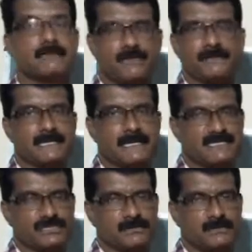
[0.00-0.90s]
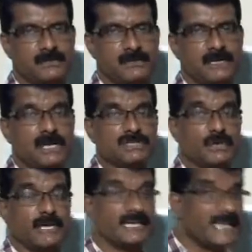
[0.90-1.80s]
of the test tube. So
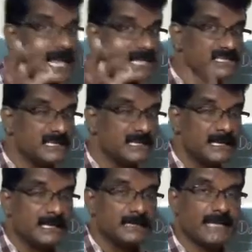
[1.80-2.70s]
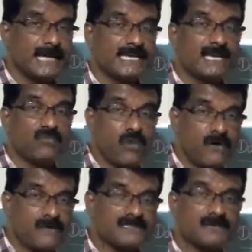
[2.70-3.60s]
a reaction that
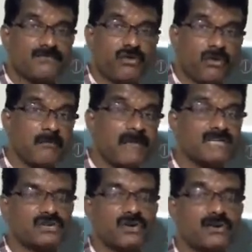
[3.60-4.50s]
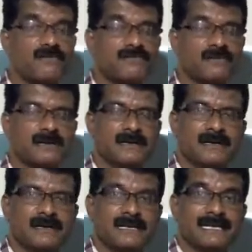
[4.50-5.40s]
involves the formation of
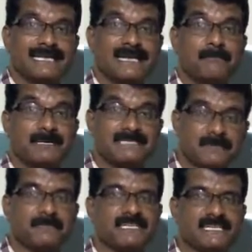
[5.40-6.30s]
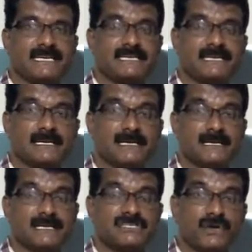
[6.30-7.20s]
a precipitate
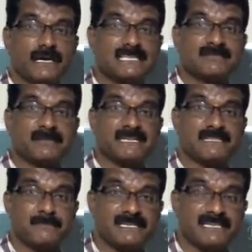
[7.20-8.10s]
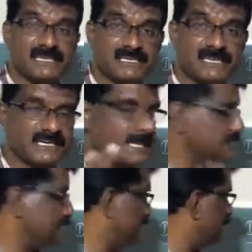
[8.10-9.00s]
is known as precipitation reaction.